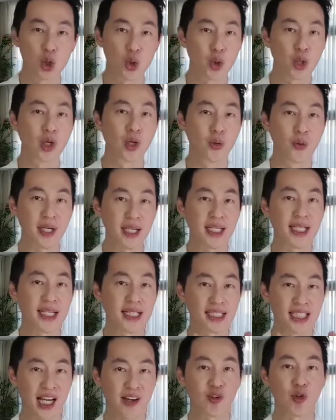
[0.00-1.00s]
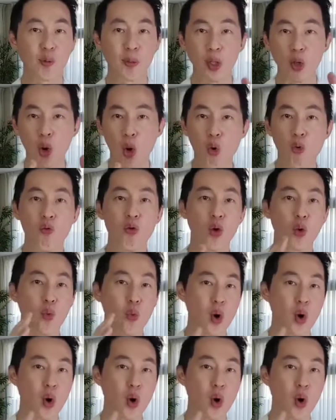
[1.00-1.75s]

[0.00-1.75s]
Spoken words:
sugar readings have to be over